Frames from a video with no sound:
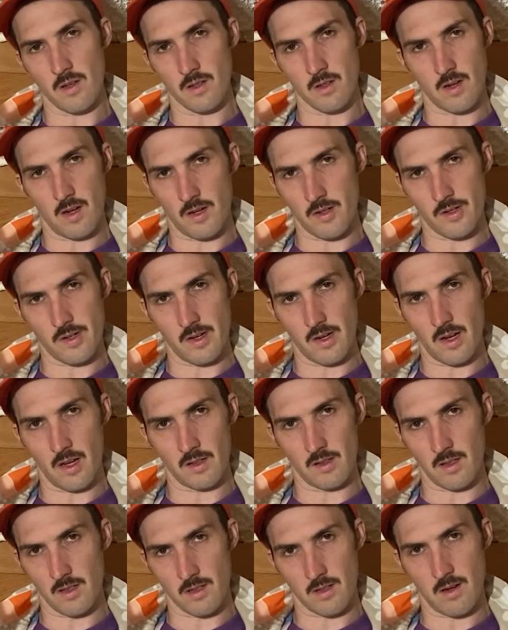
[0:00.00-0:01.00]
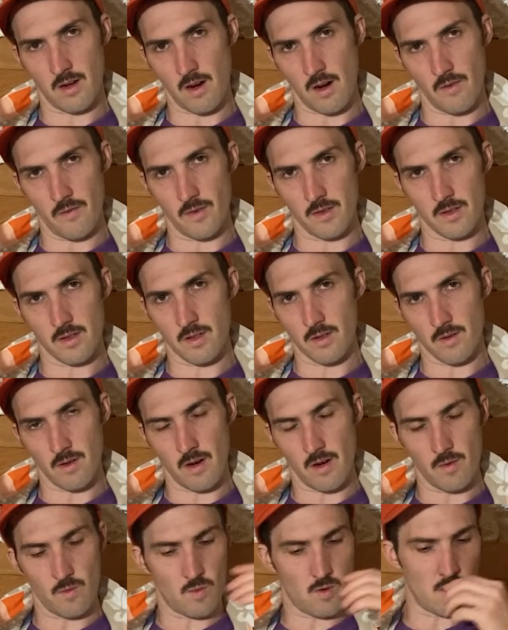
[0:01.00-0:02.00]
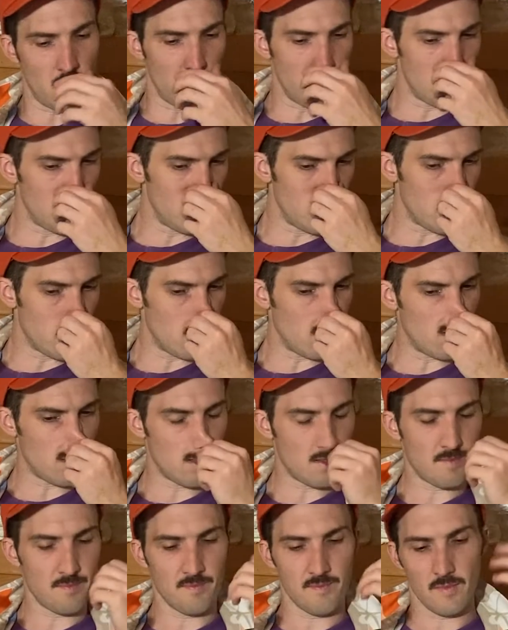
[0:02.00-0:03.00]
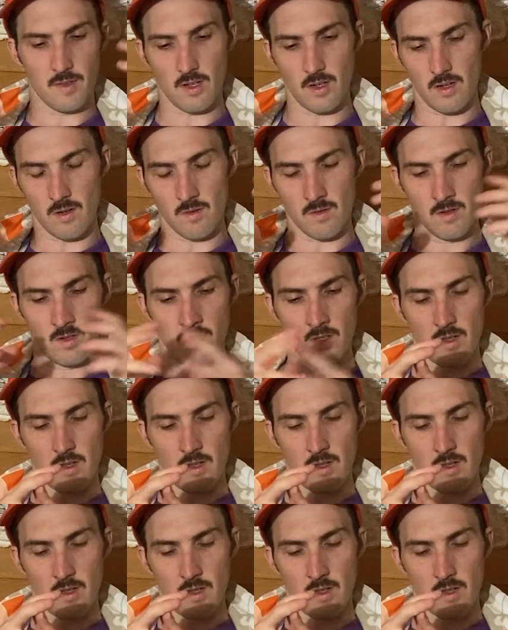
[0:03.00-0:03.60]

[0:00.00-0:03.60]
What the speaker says: in the country to get this car if it's the right one, because, you know,